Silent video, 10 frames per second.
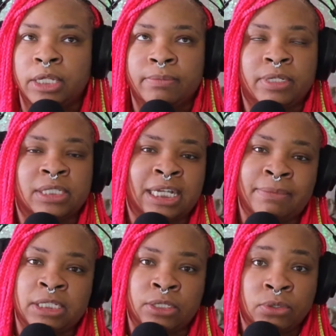put
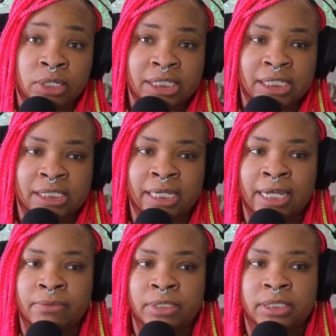time into the courses that
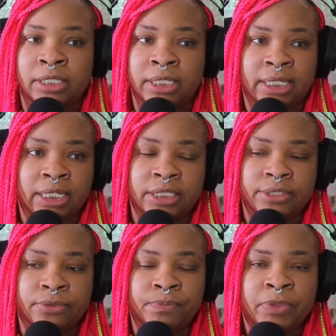I was looking
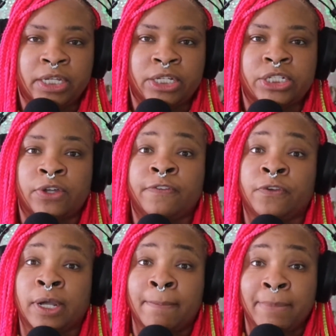into. So
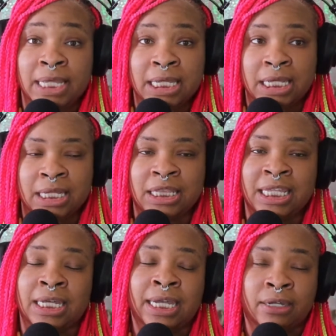for me,
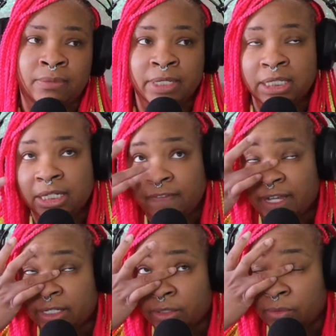the accountability
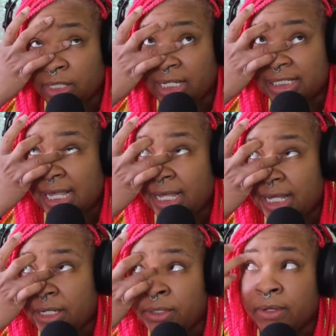factor was, hey,
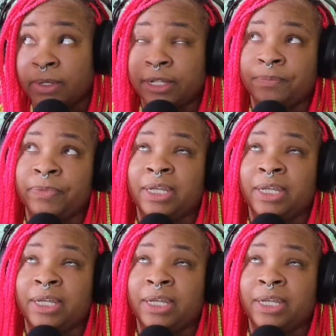you know what?